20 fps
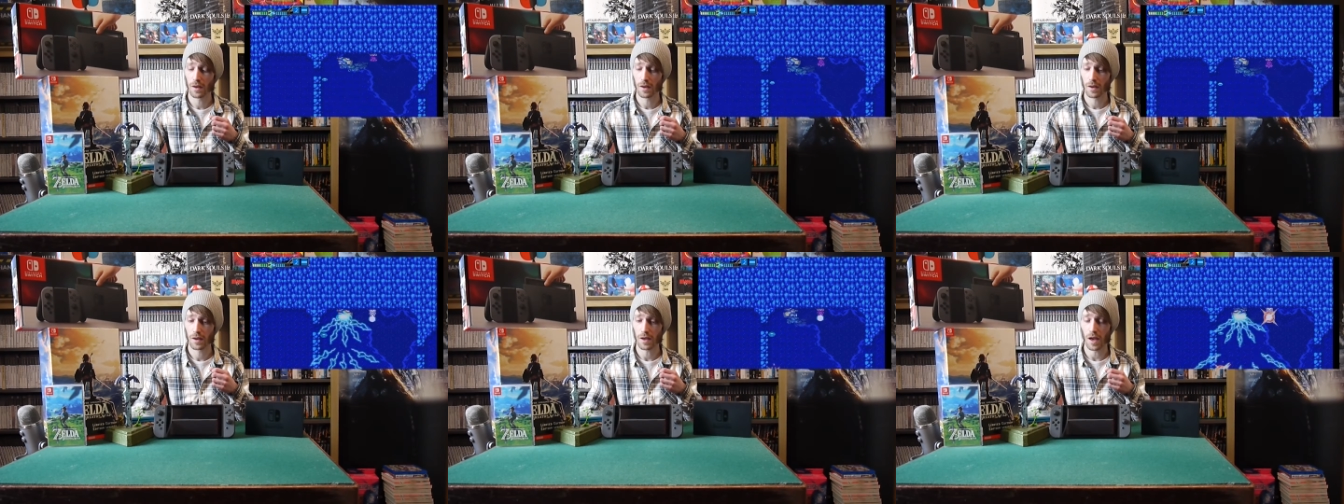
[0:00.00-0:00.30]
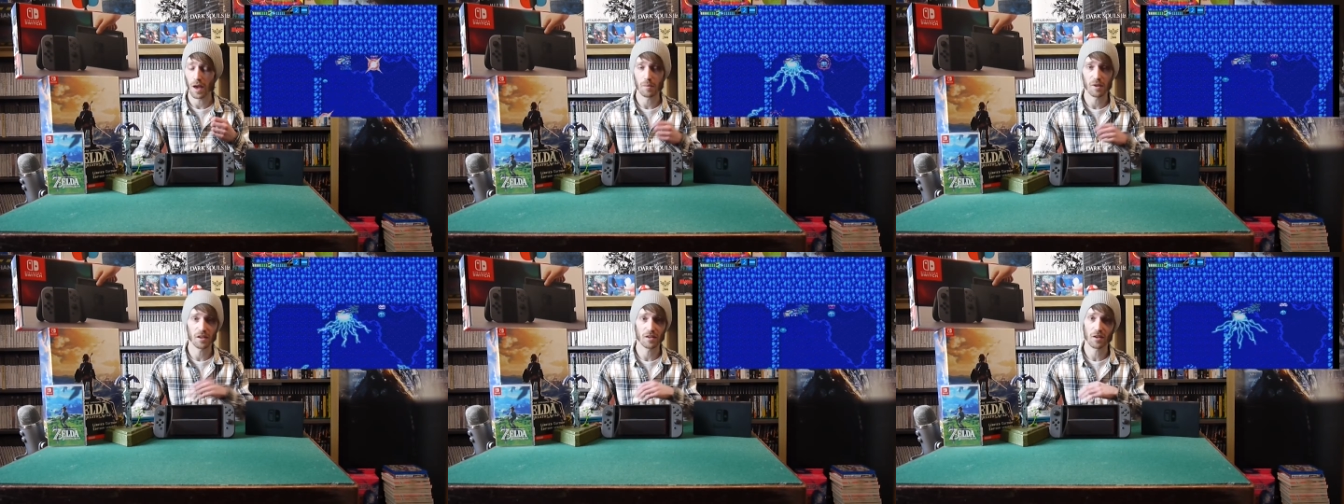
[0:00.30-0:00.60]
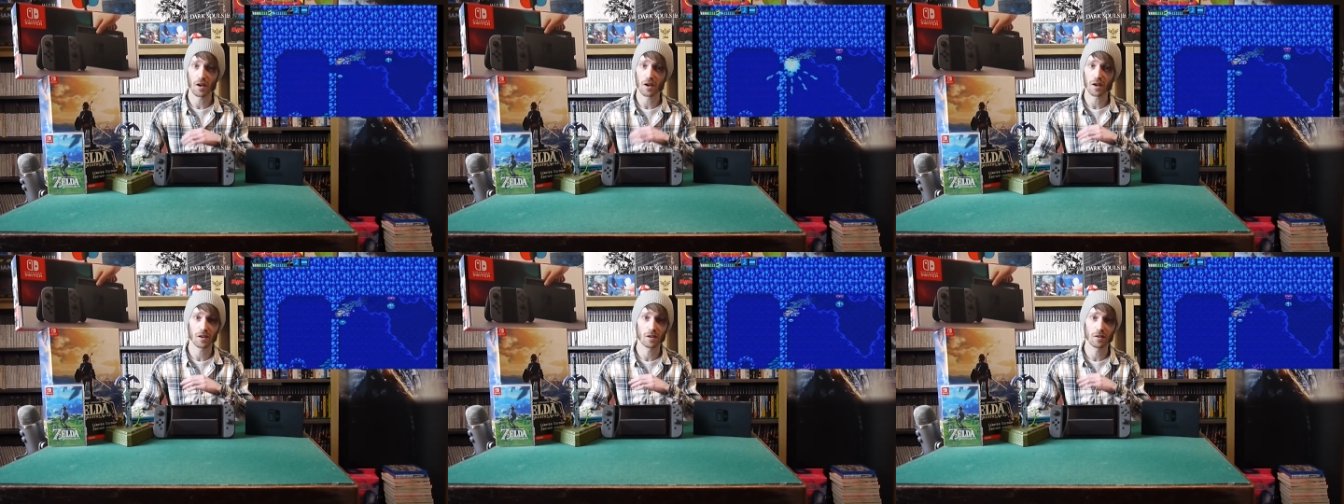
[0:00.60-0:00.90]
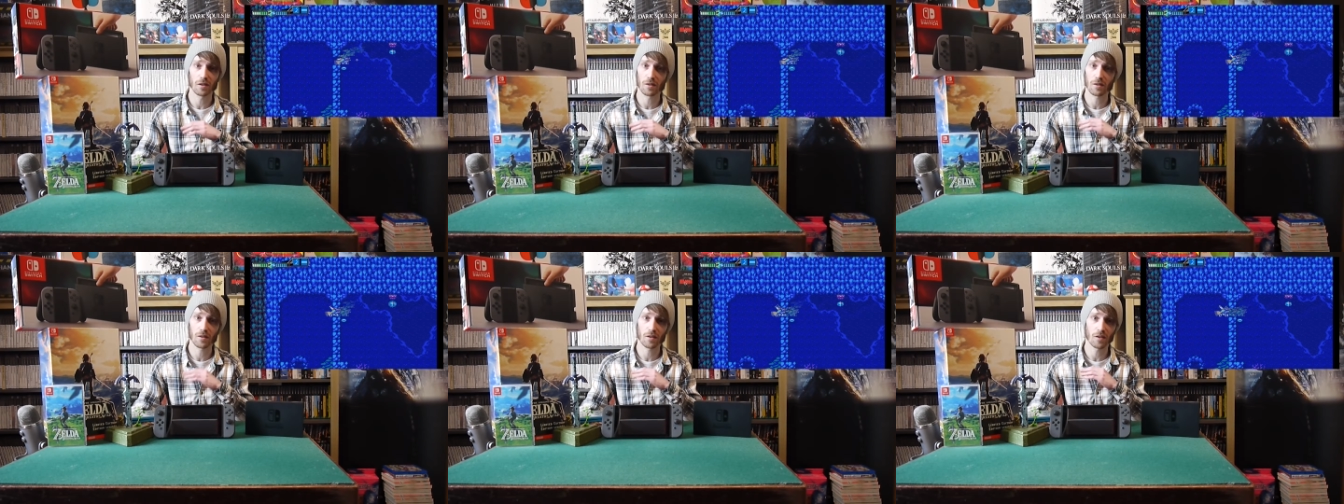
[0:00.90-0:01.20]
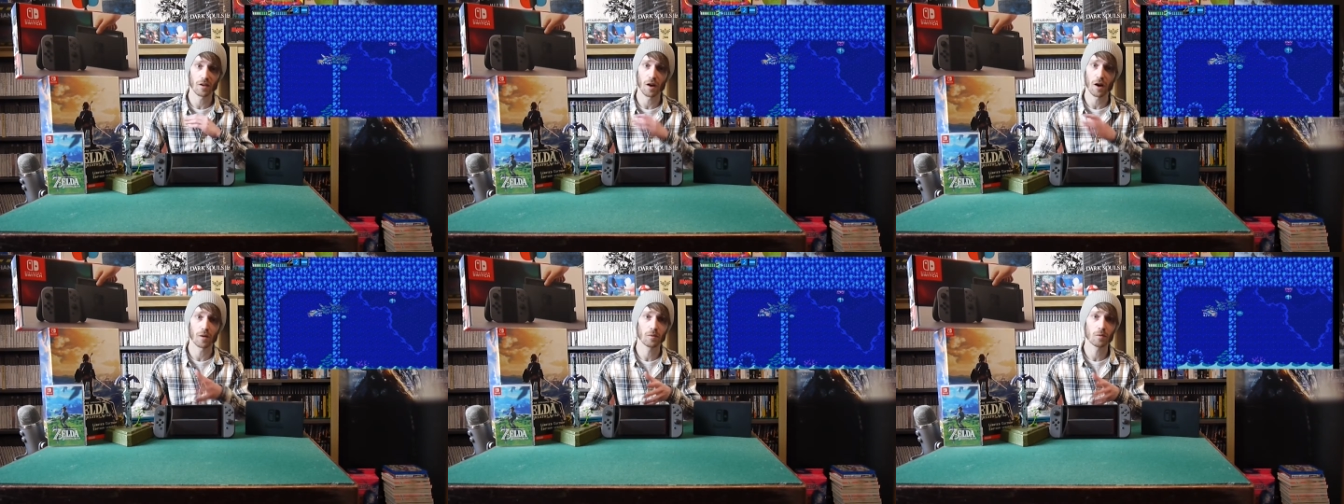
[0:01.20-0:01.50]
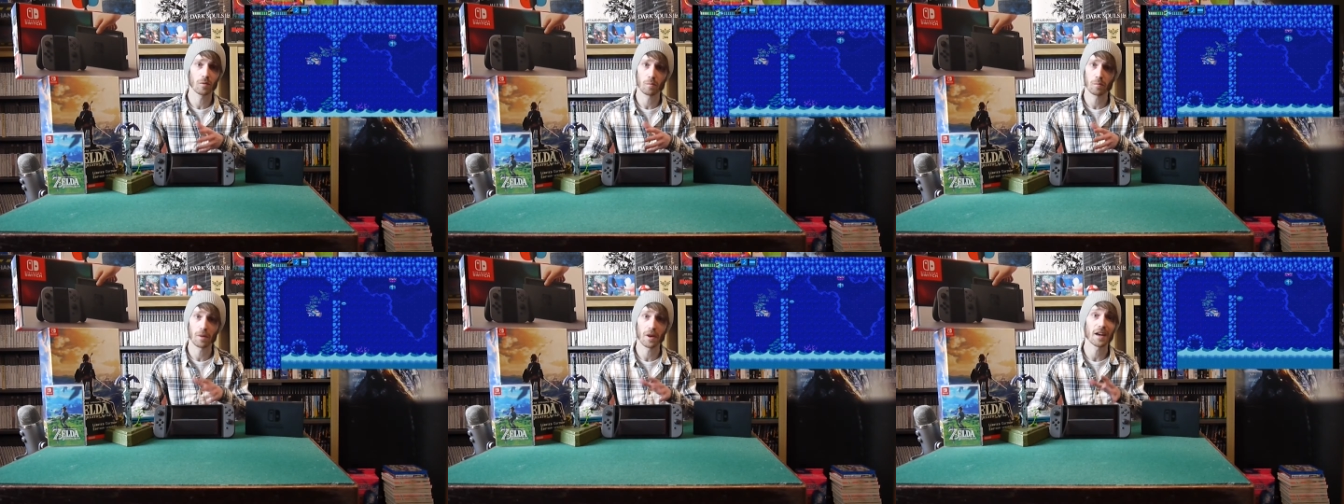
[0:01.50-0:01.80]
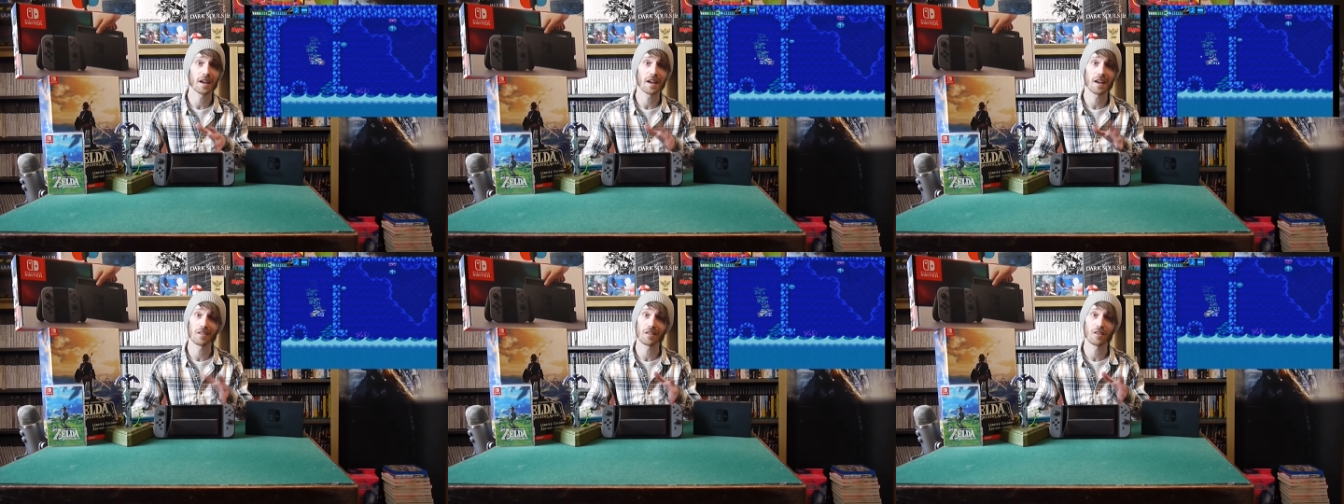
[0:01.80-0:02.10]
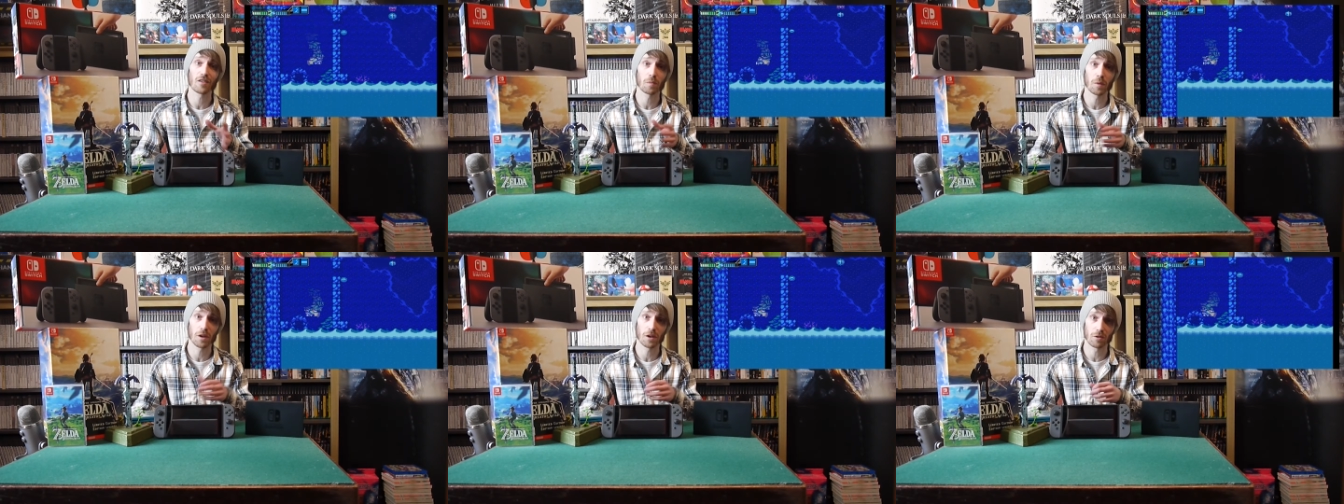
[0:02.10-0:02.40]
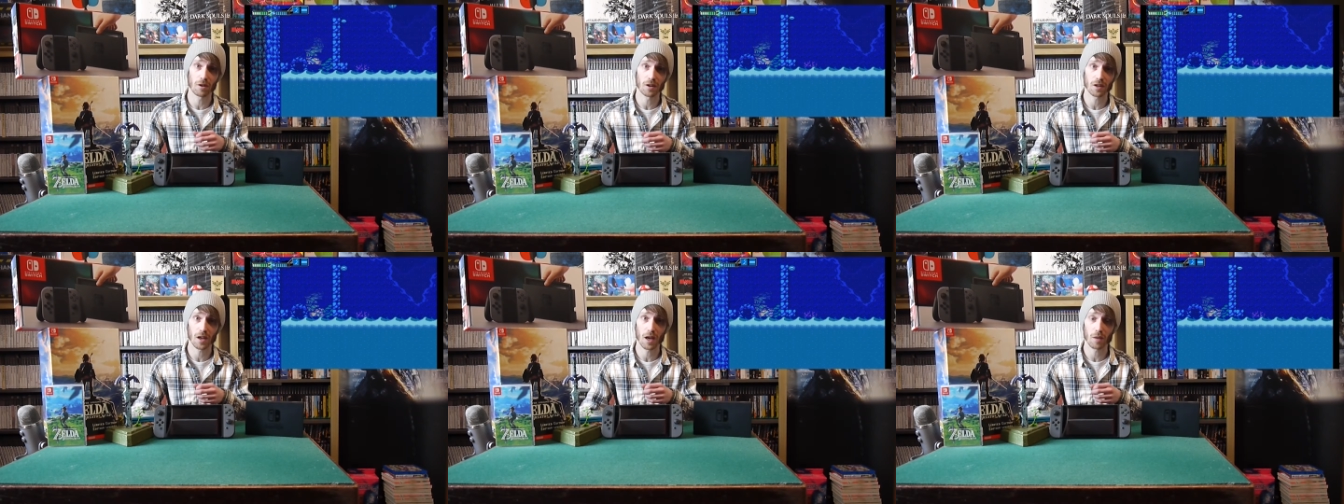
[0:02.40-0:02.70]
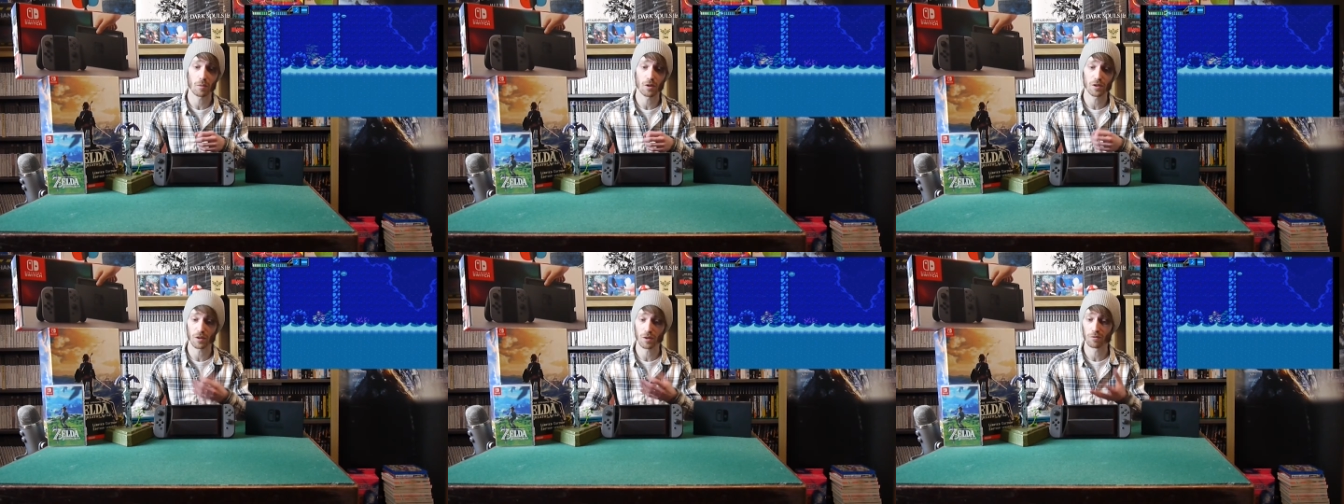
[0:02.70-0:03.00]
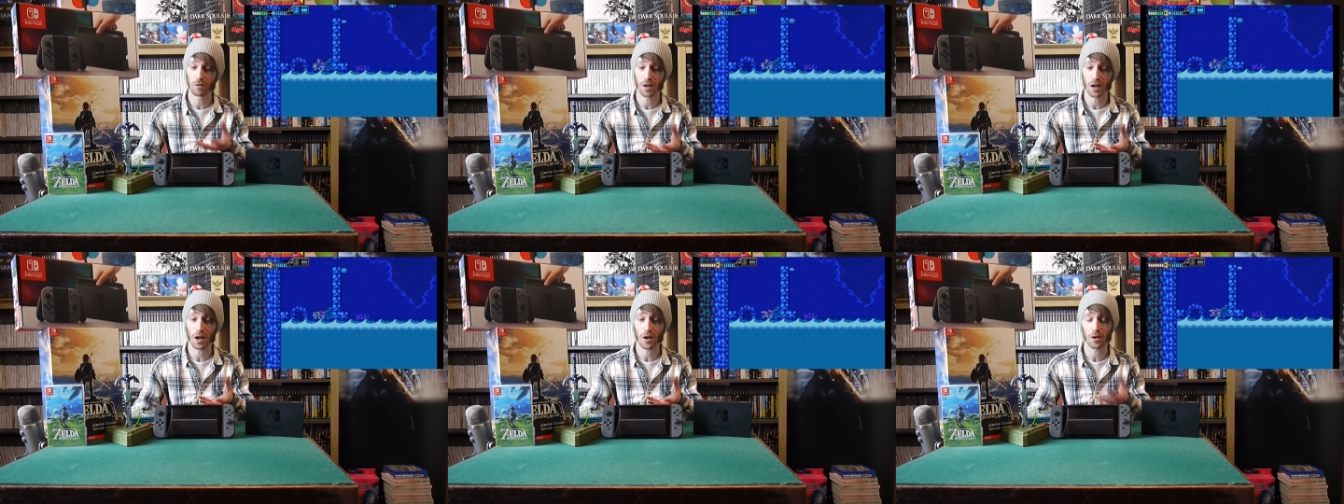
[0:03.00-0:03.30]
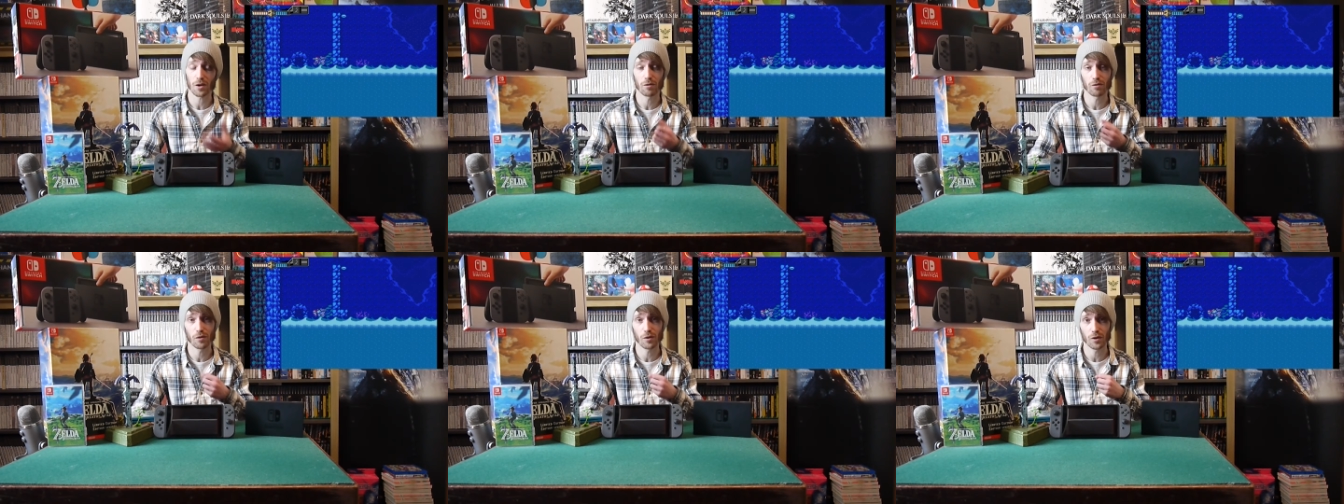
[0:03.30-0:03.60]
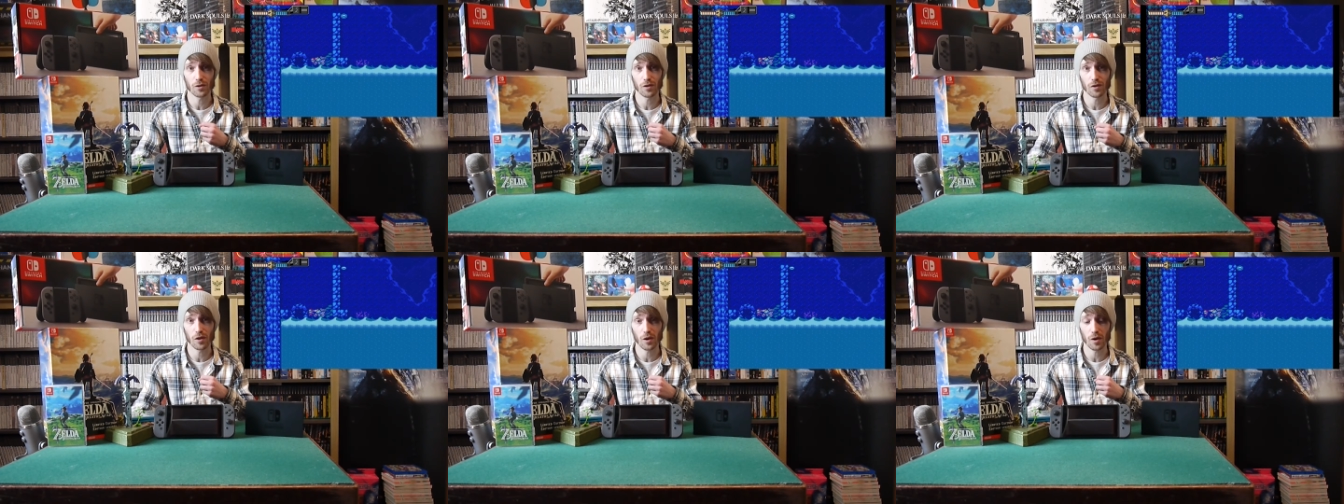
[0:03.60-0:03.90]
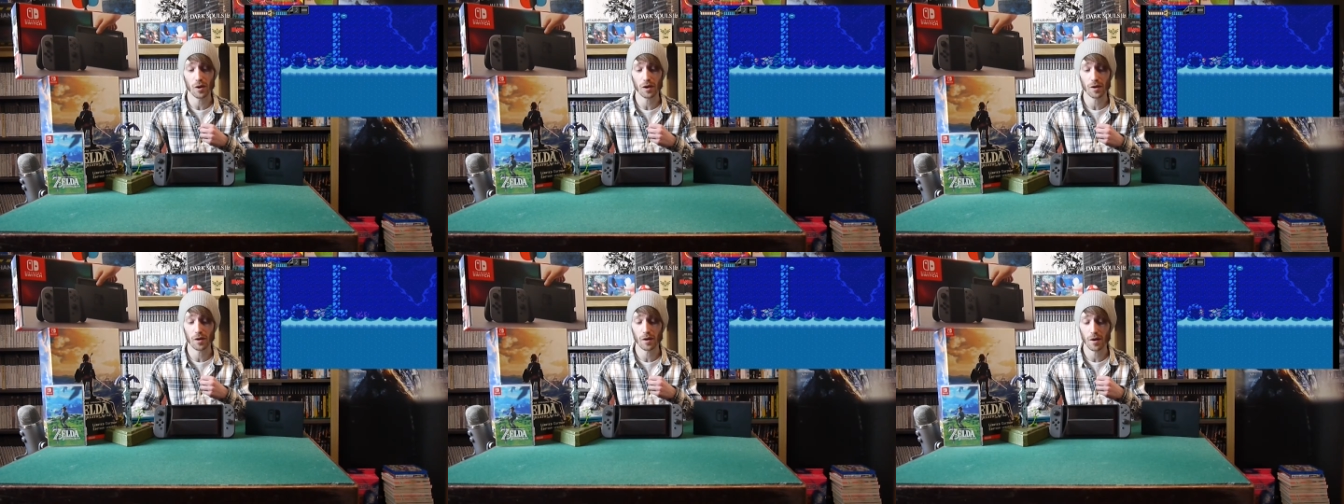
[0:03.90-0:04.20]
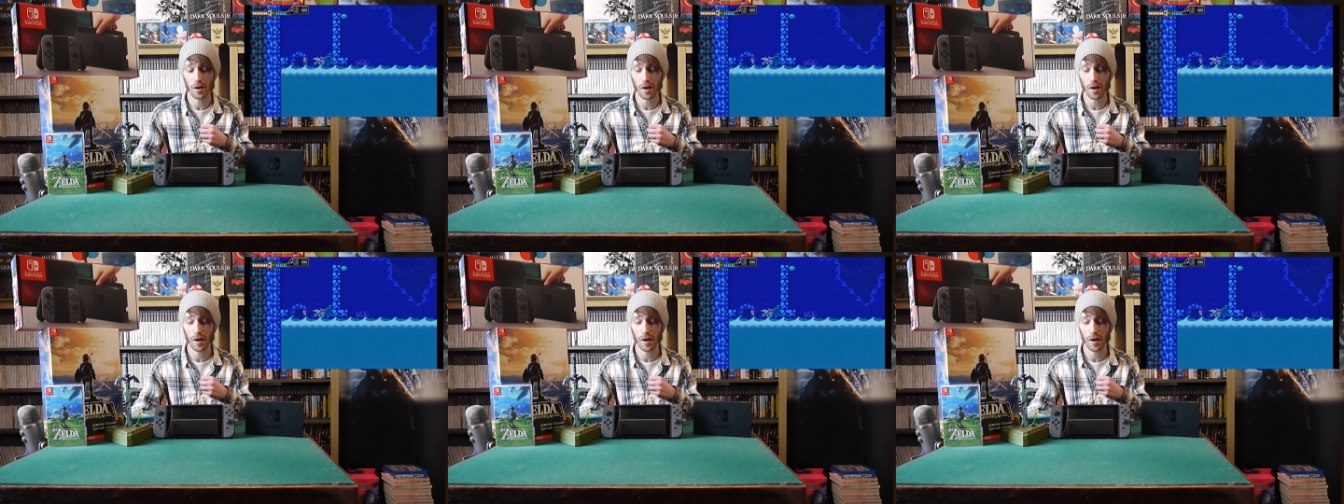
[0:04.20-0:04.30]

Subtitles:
yeah, it means that I can start playing it as a speedrun game, which I'm really looking forward to doing.